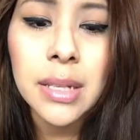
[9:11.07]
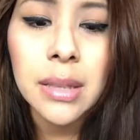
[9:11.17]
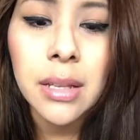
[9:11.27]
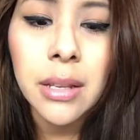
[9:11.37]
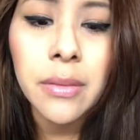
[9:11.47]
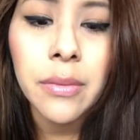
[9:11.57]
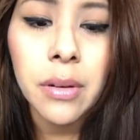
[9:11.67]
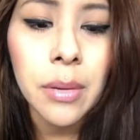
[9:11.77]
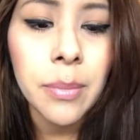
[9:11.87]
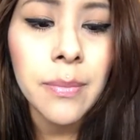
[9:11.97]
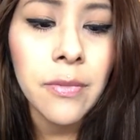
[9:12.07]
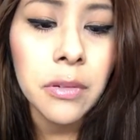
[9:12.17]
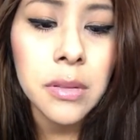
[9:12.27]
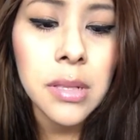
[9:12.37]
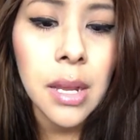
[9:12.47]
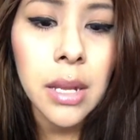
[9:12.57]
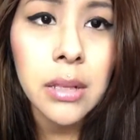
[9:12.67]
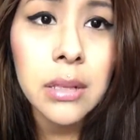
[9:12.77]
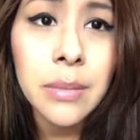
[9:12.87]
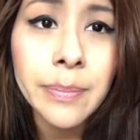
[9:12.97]
I think, for a full
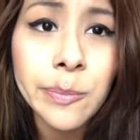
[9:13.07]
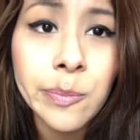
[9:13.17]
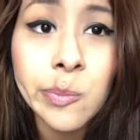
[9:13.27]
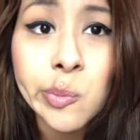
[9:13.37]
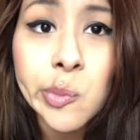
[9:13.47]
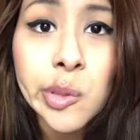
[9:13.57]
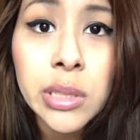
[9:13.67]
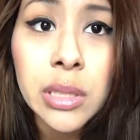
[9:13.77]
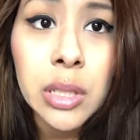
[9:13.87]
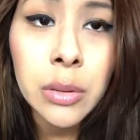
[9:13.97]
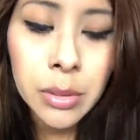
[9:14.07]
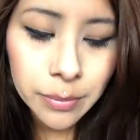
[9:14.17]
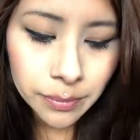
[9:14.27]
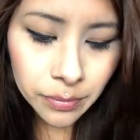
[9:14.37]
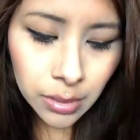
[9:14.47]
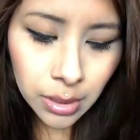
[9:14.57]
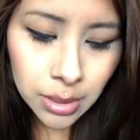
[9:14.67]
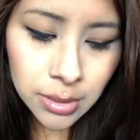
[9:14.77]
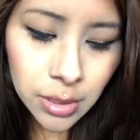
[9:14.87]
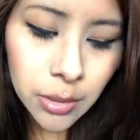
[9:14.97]
size. Oh well.
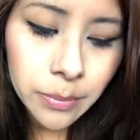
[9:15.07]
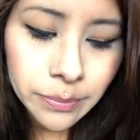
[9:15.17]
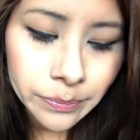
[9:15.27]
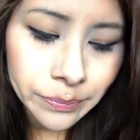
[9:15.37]
So,